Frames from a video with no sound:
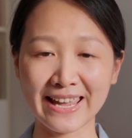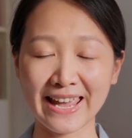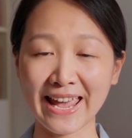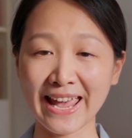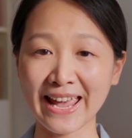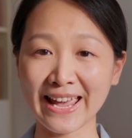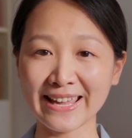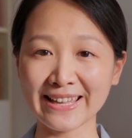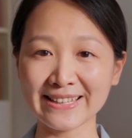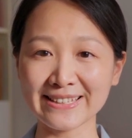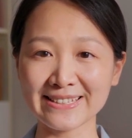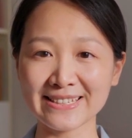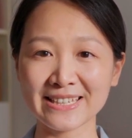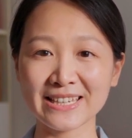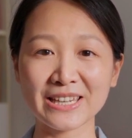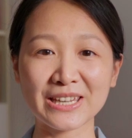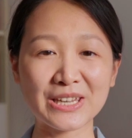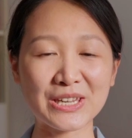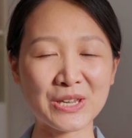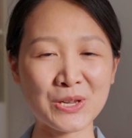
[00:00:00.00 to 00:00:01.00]
and
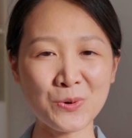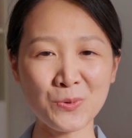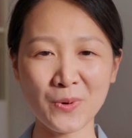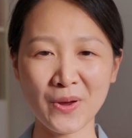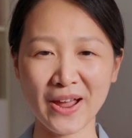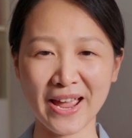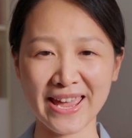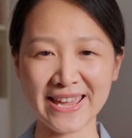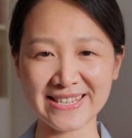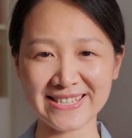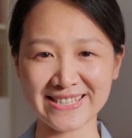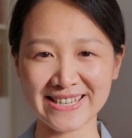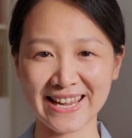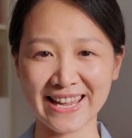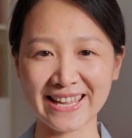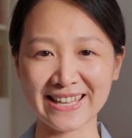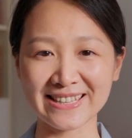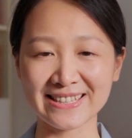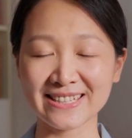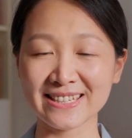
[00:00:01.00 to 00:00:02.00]
you will
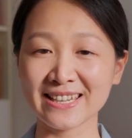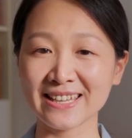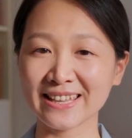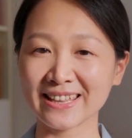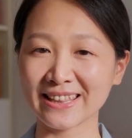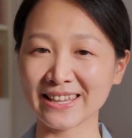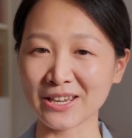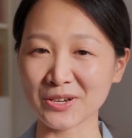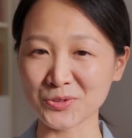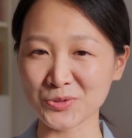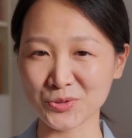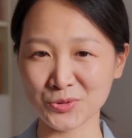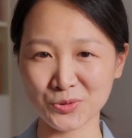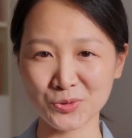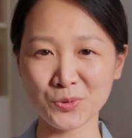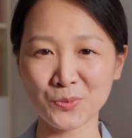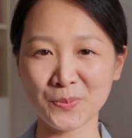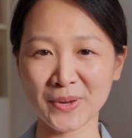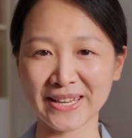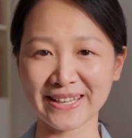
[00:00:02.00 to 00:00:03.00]
understand their
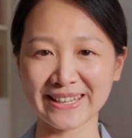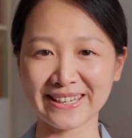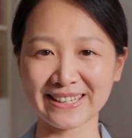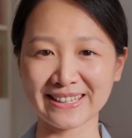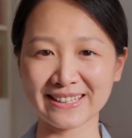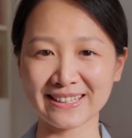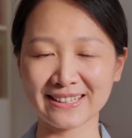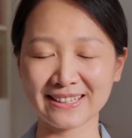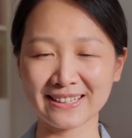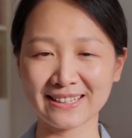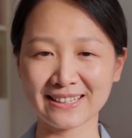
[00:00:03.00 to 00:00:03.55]
true meaning.